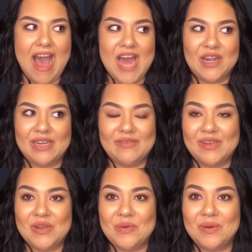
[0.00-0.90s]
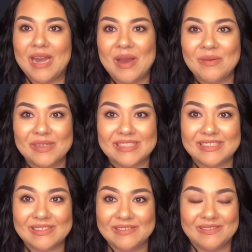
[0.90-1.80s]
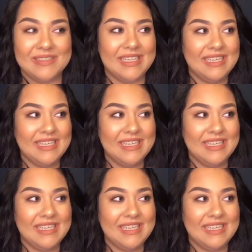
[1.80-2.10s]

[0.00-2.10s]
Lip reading: I don't even know what I would do.